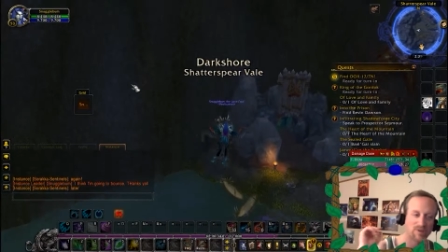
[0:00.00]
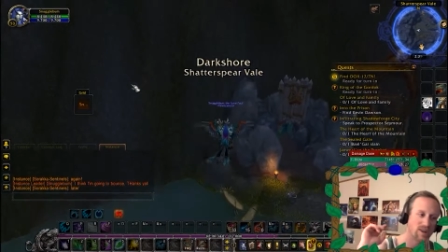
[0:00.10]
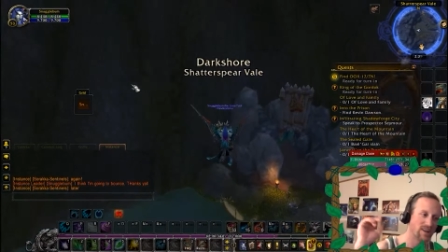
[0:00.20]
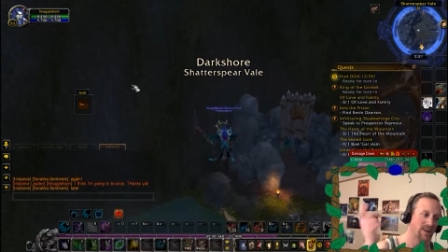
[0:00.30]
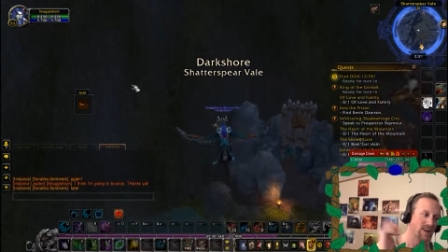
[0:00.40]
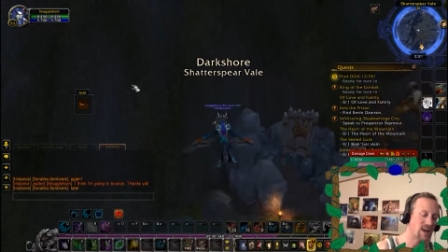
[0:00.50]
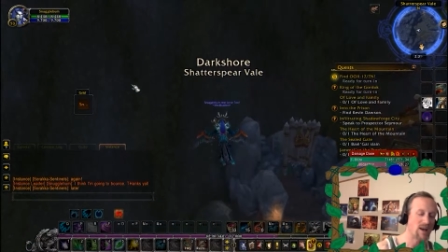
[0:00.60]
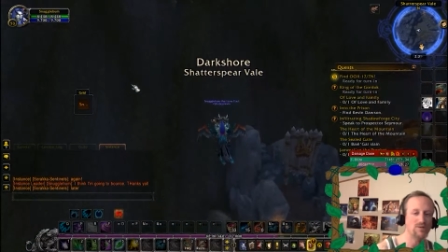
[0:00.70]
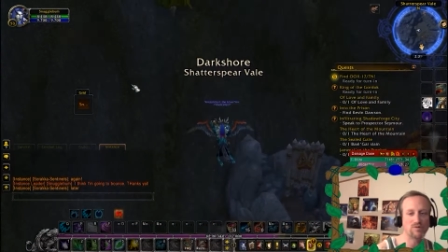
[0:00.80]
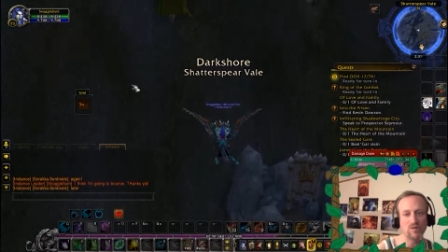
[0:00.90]
Well, I
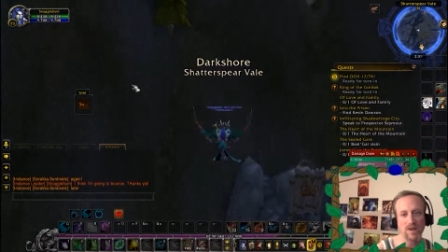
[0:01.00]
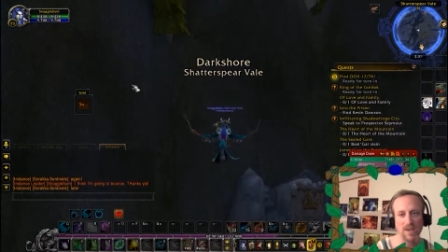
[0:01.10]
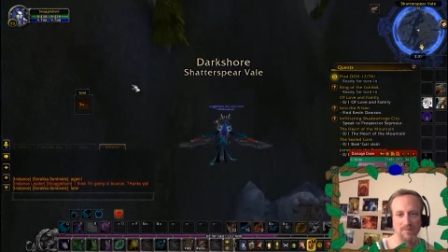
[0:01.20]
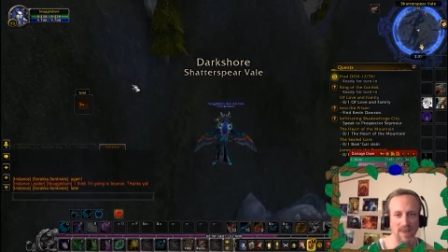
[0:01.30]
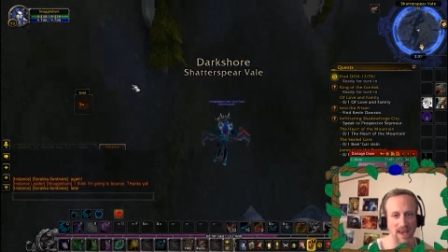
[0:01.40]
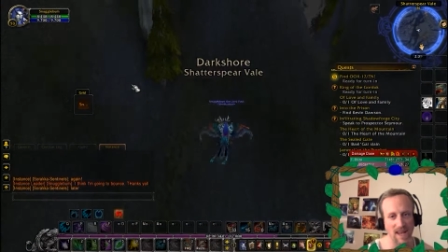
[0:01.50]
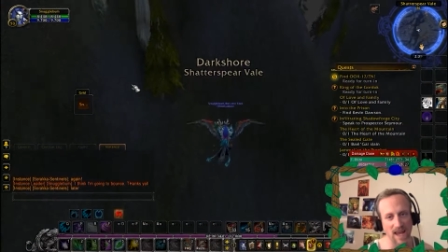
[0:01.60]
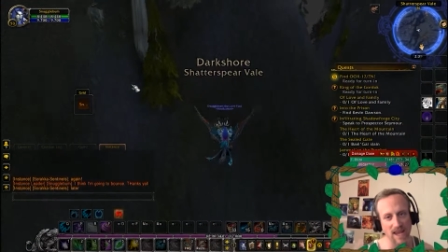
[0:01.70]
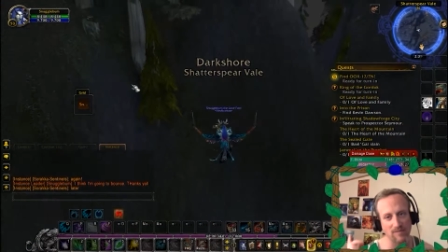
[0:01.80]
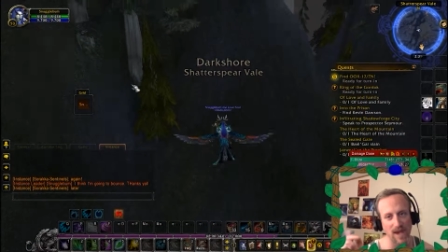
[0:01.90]
will one up that.
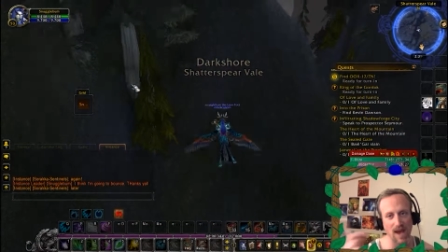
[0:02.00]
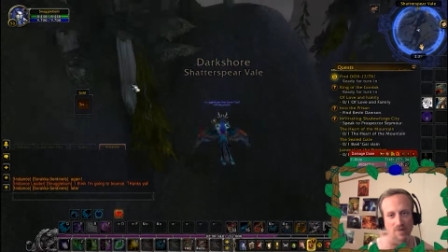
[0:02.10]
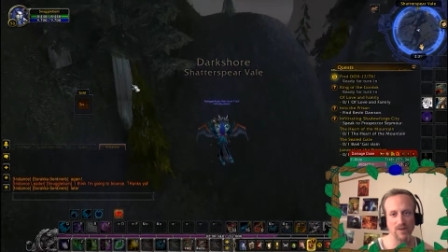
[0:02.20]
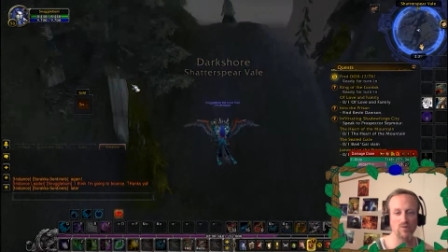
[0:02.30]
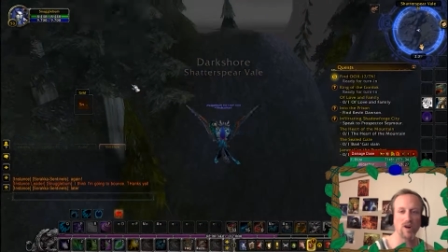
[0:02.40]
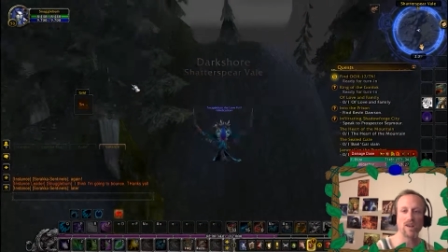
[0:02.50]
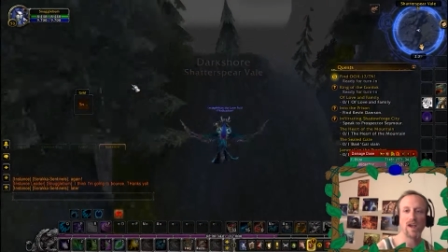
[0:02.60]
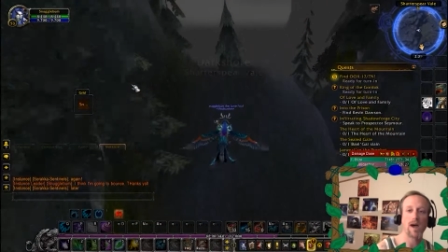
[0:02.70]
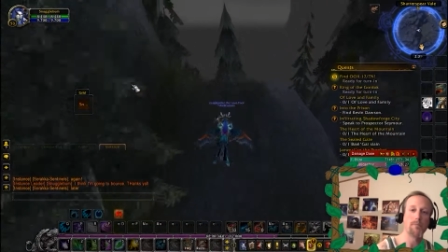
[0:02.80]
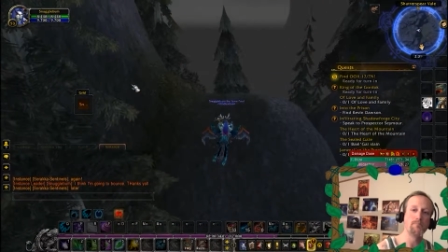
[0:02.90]
I am Audi 1
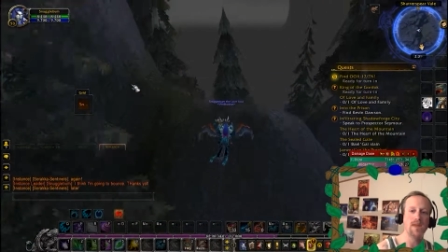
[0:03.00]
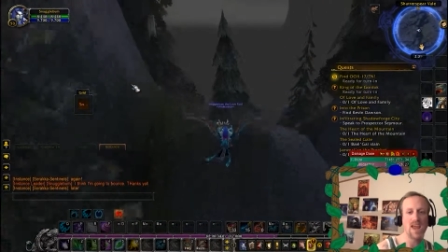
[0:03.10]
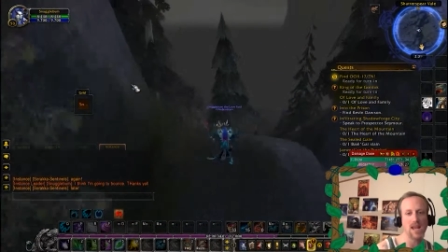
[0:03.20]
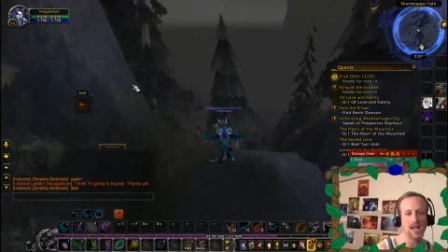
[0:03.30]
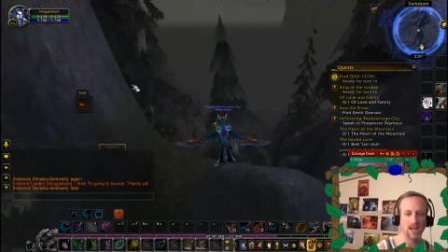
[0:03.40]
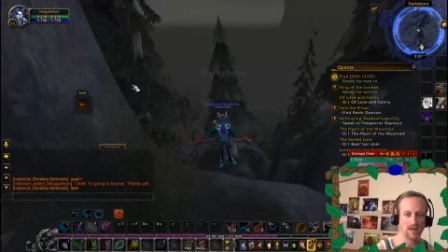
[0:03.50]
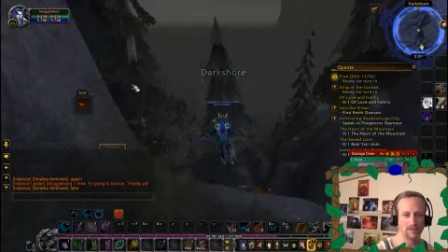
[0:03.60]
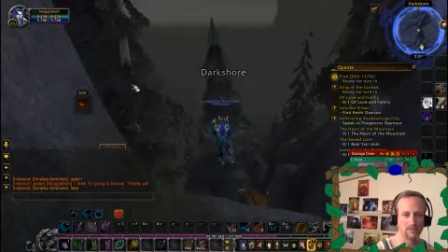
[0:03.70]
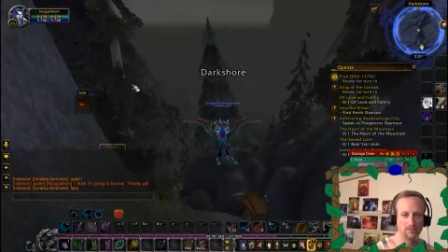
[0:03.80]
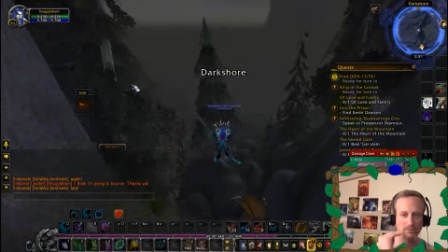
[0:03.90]

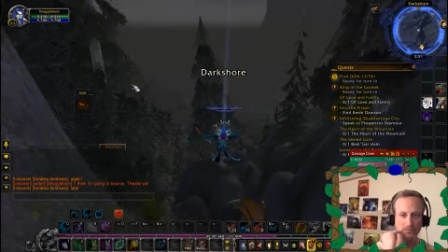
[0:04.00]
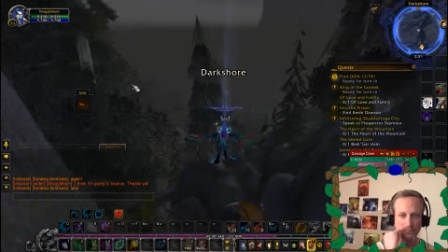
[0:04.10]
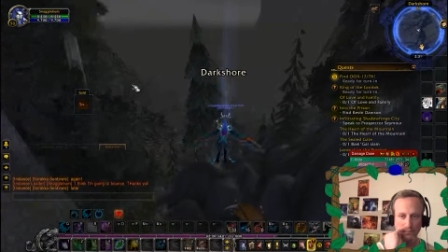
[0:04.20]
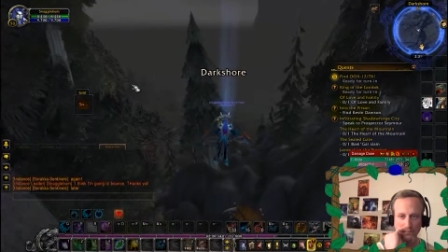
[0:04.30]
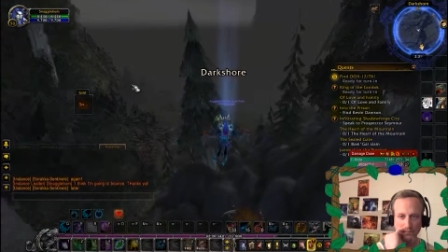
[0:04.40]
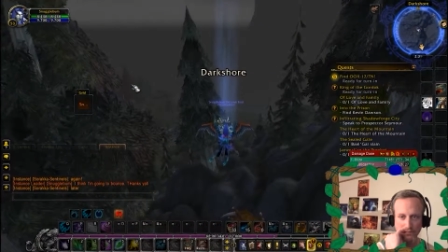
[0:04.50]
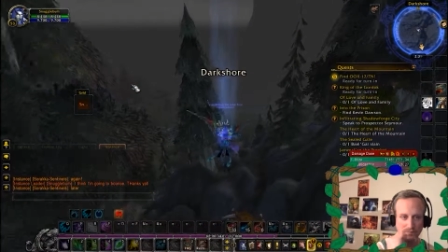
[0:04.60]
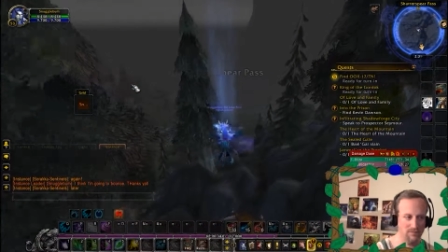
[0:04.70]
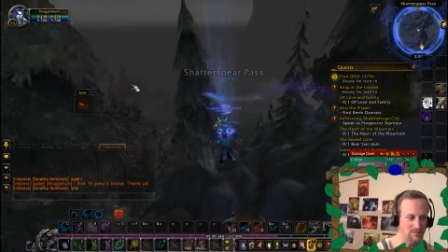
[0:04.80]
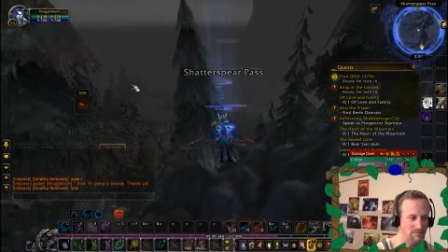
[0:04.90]
million. Mmm.
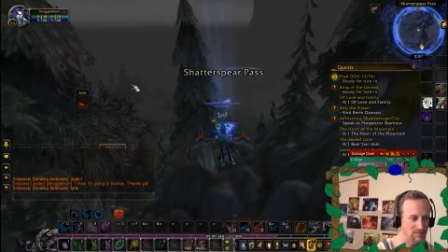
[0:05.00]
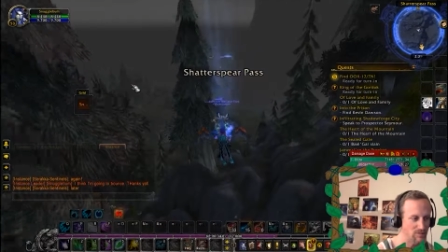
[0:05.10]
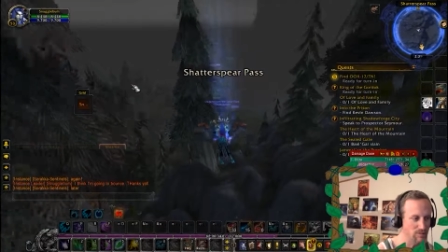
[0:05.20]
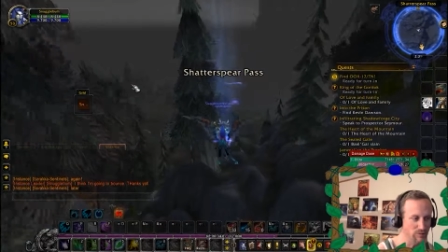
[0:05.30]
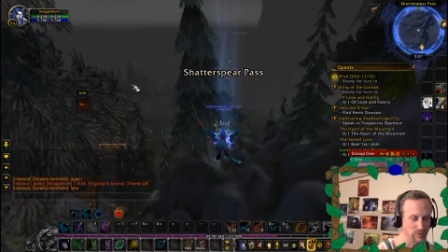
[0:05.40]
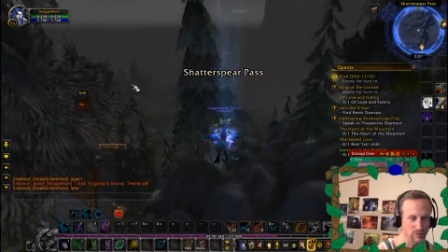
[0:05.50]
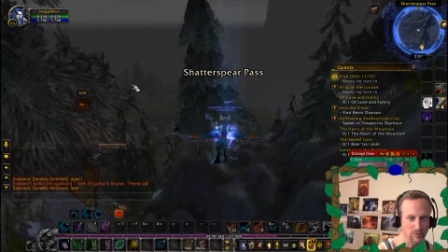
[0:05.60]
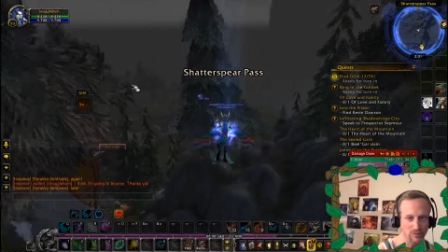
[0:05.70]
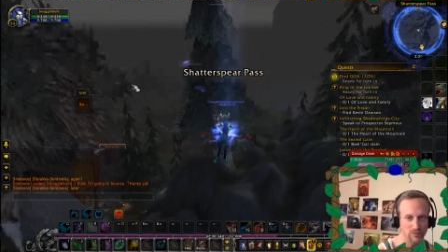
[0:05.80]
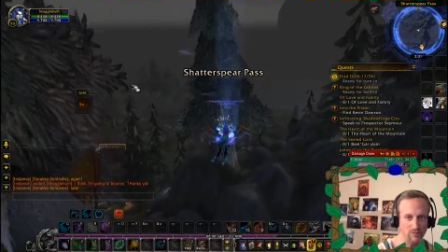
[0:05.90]

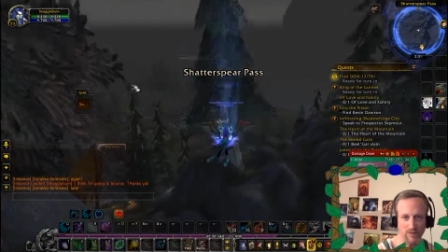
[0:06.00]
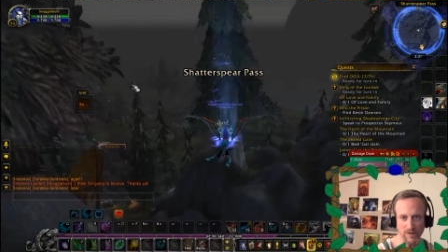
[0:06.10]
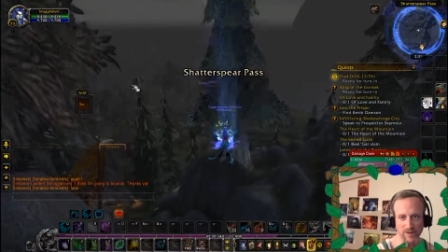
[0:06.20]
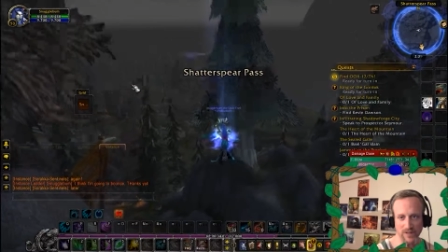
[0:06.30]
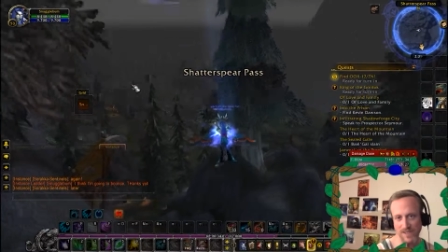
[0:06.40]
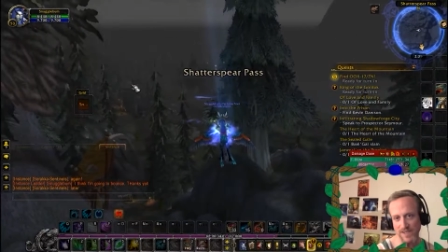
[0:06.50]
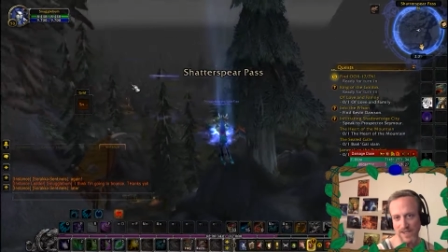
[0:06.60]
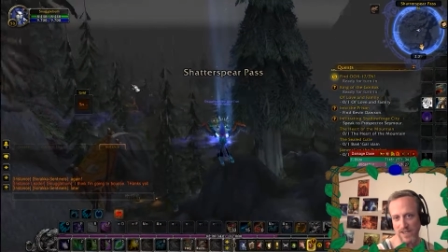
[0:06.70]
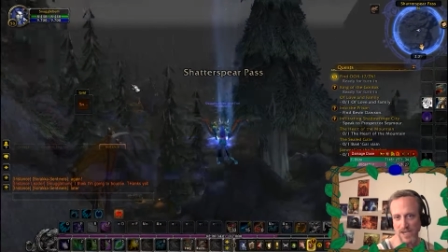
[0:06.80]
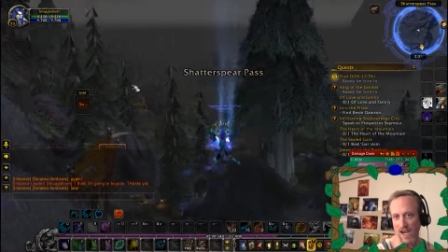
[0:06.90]
Ooh, hmm, what are you gonna say
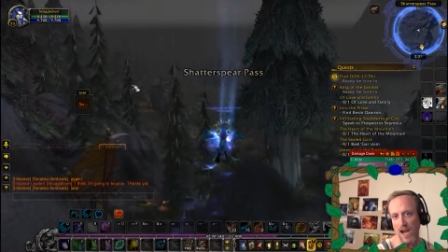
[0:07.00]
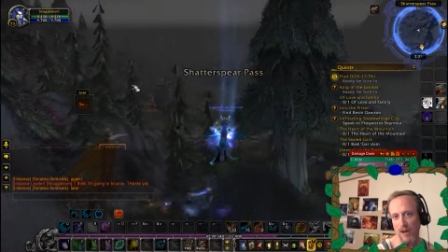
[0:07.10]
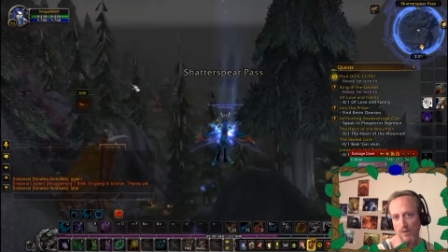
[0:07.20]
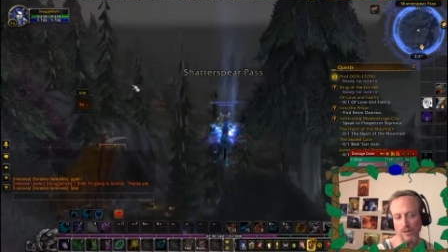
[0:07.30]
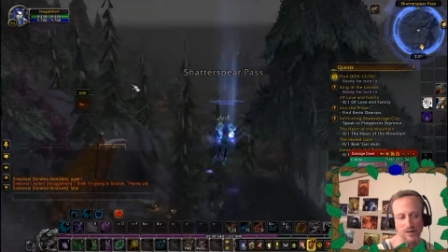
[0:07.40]
now?